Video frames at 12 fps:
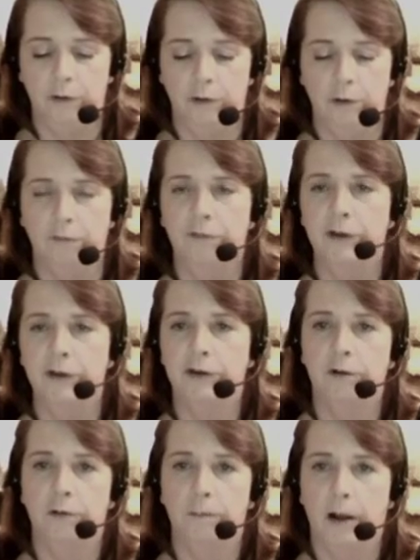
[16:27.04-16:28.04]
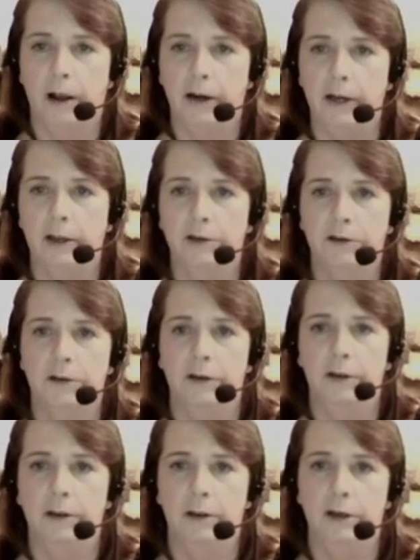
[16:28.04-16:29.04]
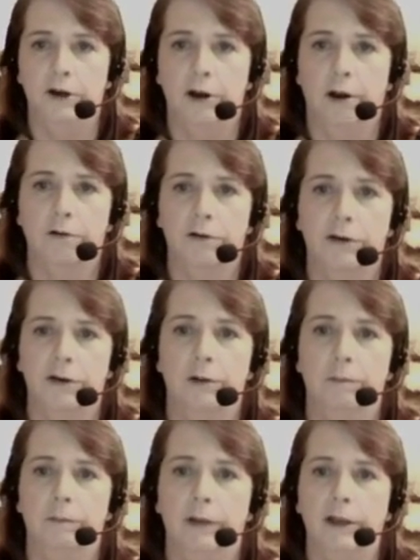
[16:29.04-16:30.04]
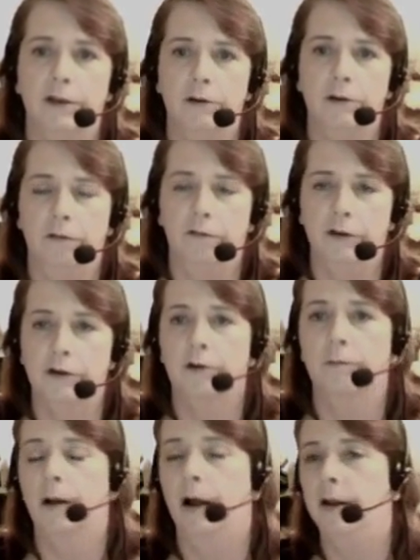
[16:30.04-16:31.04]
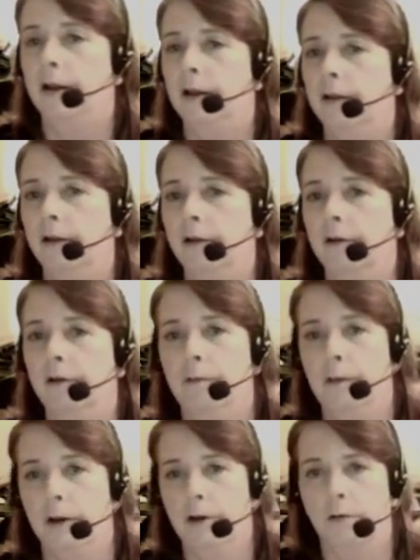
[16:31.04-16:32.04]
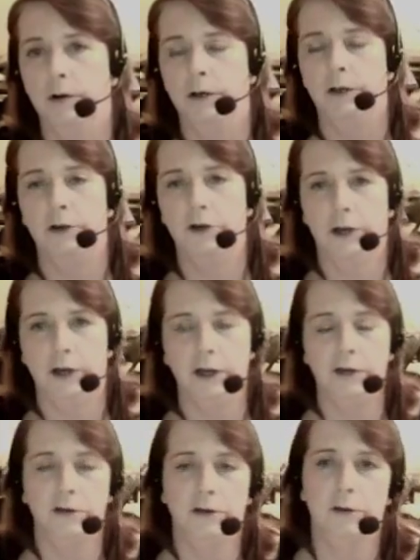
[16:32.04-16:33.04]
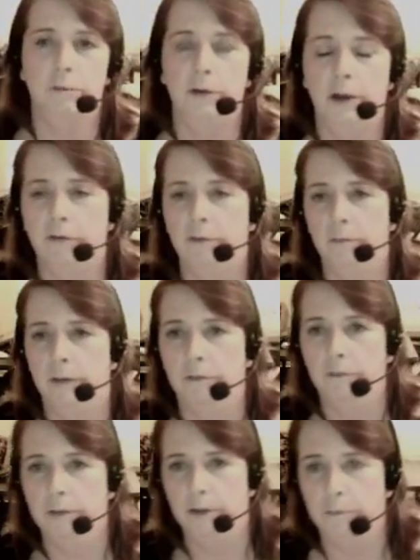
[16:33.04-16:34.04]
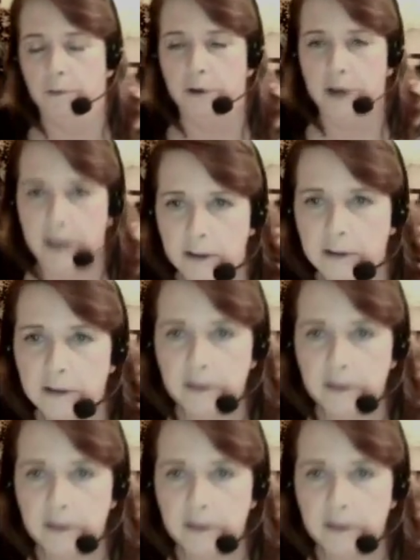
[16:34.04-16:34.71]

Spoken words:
your physical body, because the chakra system links to the physical body. And if you want to go into the Chinese system, you have the meridian